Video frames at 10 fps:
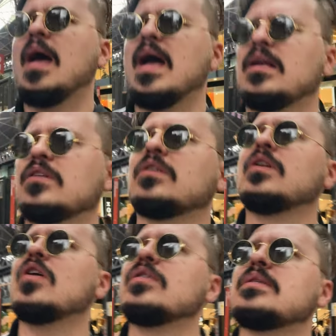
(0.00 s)
and
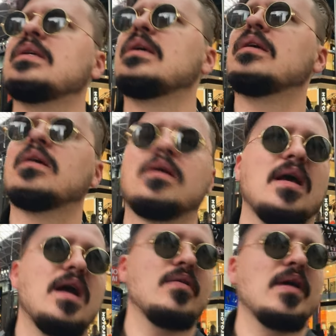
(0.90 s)
noisy
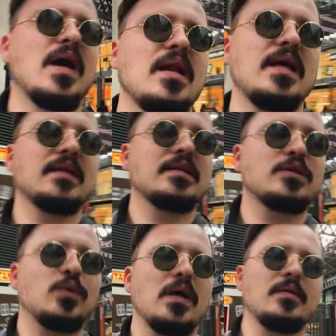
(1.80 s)
area like
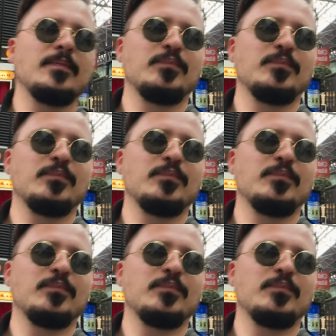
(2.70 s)
this one.